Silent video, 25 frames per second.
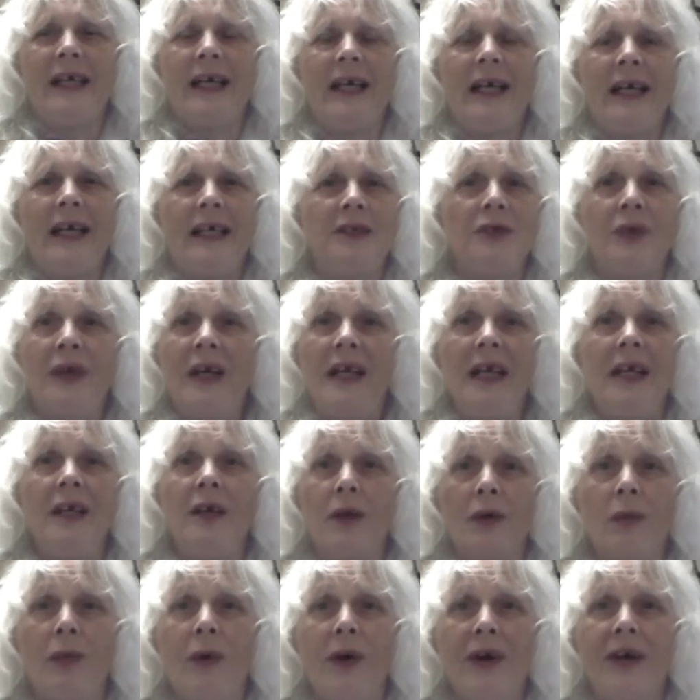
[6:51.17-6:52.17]
it's really
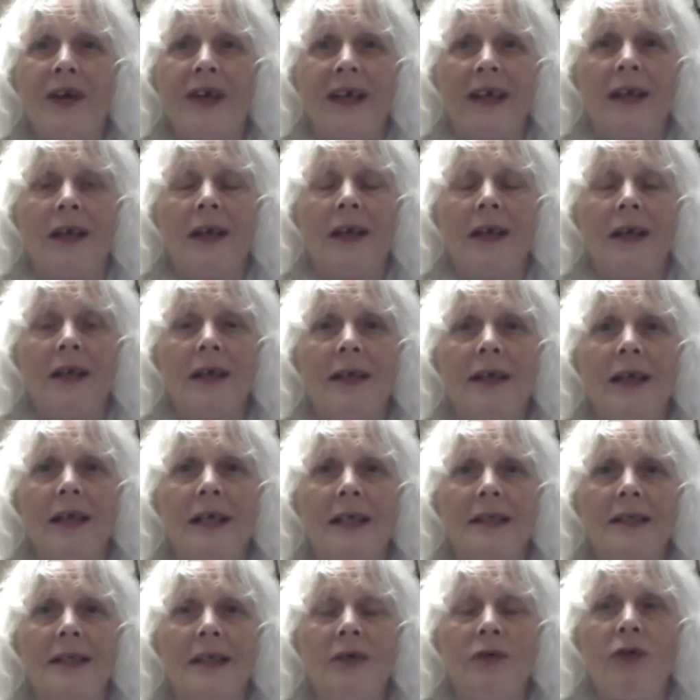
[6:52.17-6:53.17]
not working,
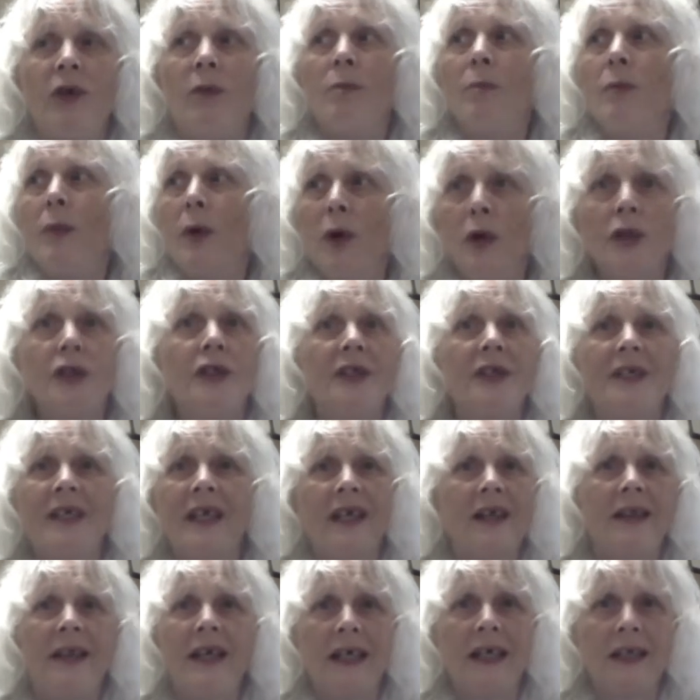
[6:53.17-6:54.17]
is it? For most,
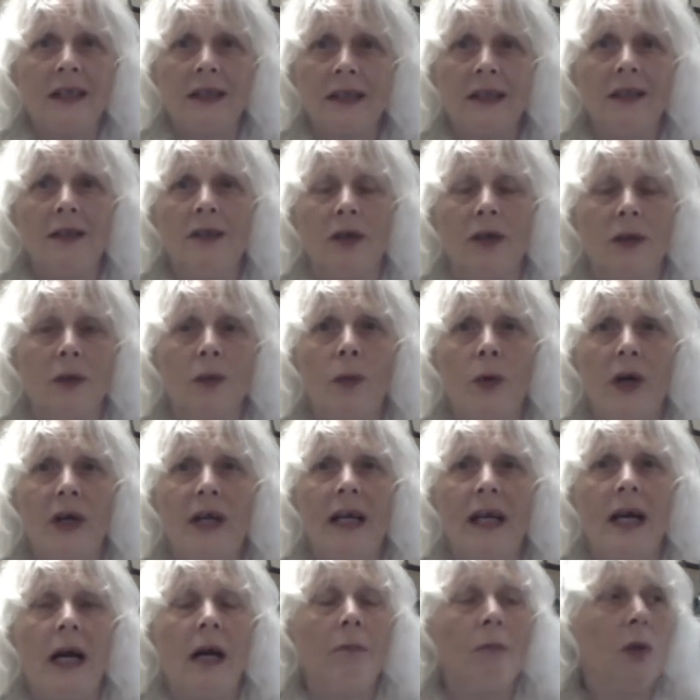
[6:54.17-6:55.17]
that is not
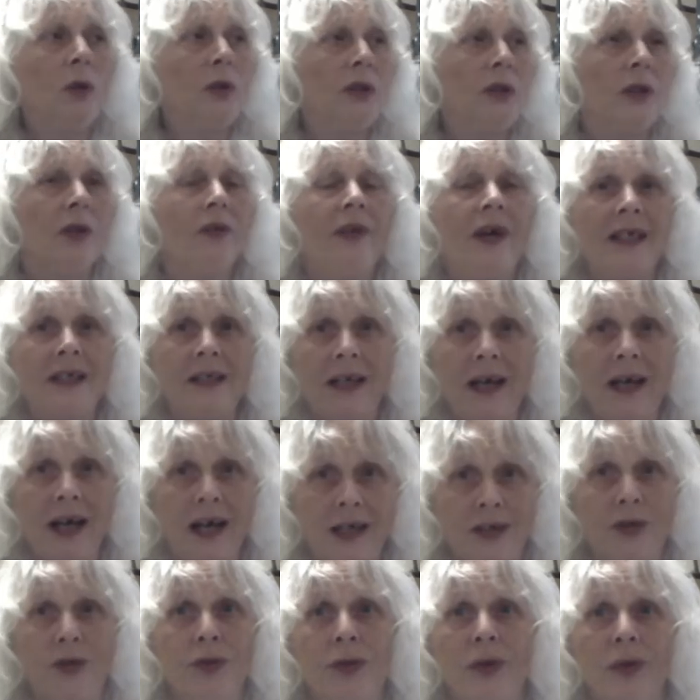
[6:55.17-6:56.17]
working. And most of us are
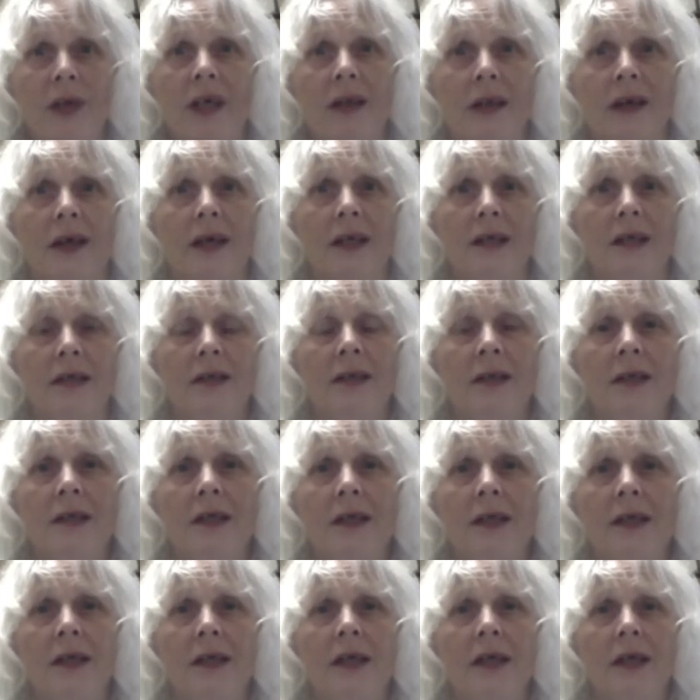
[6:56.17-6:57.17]
doing that.
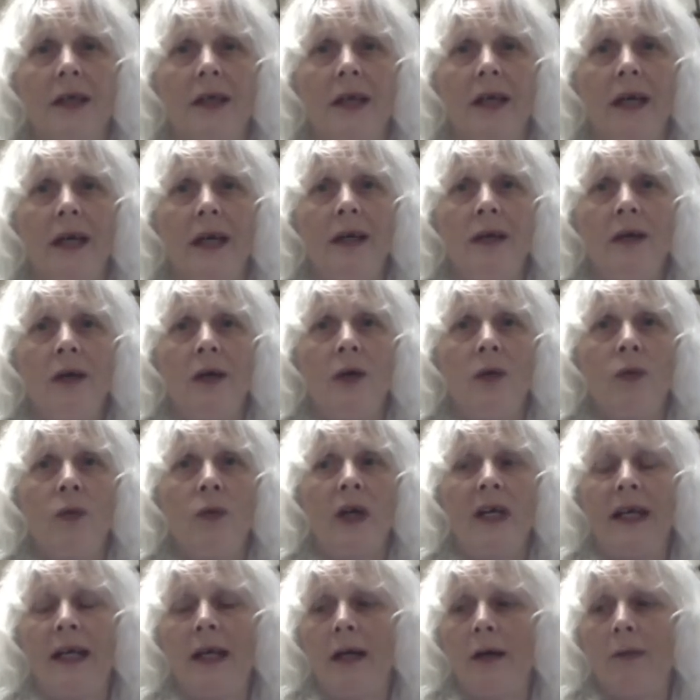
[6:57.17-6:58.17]
Yeah?
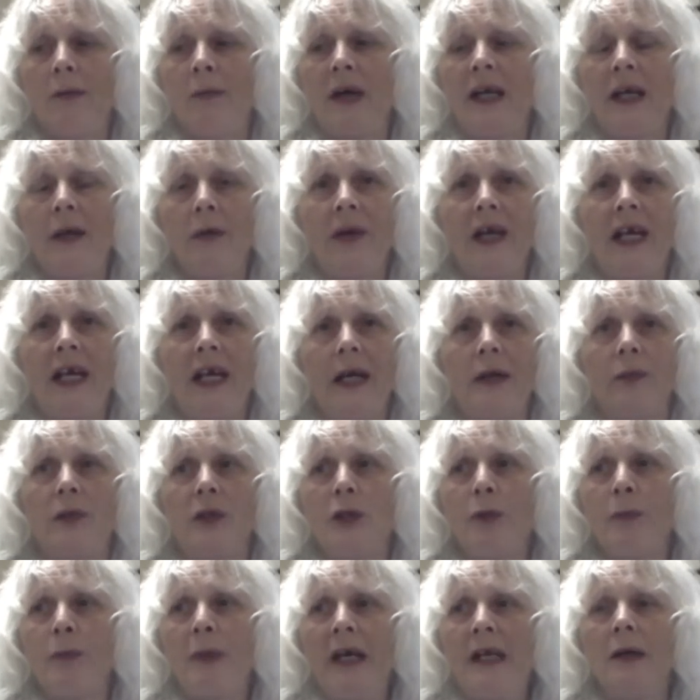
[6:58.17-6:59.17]
What little money we get, we
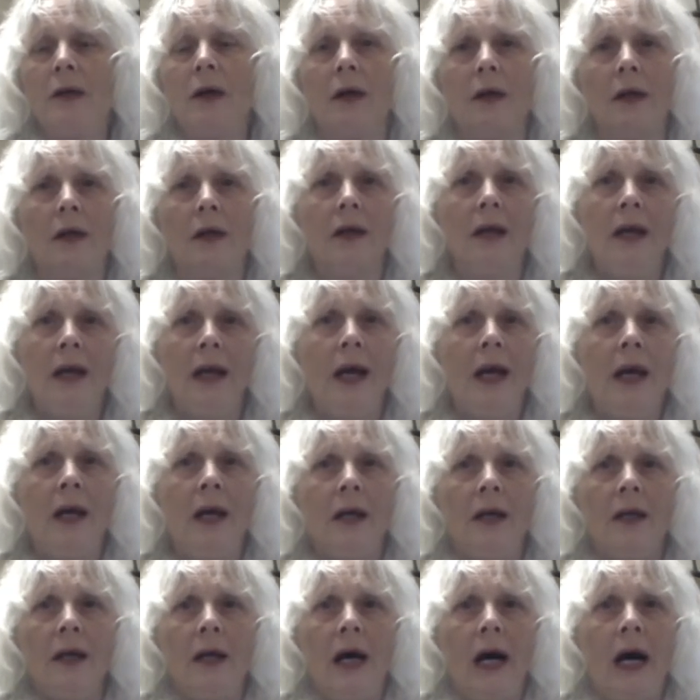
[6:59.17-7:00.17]
spend on
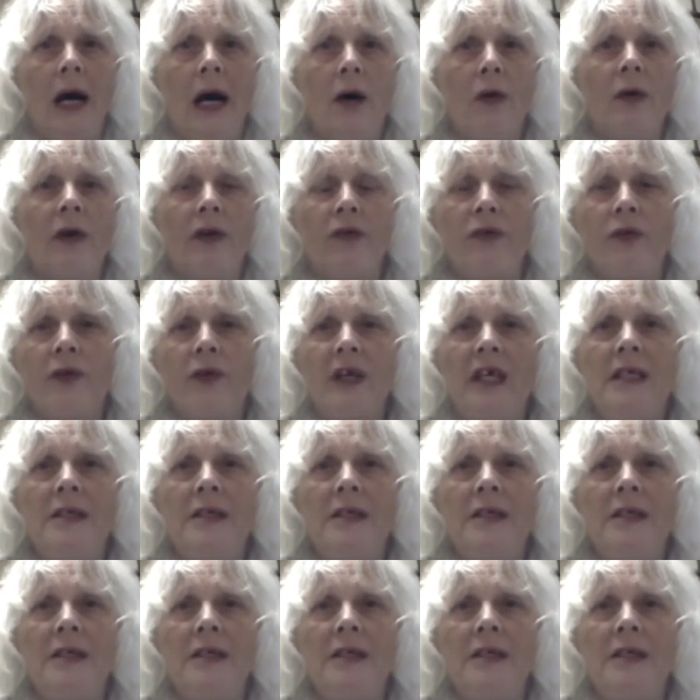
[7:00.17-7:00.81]
our free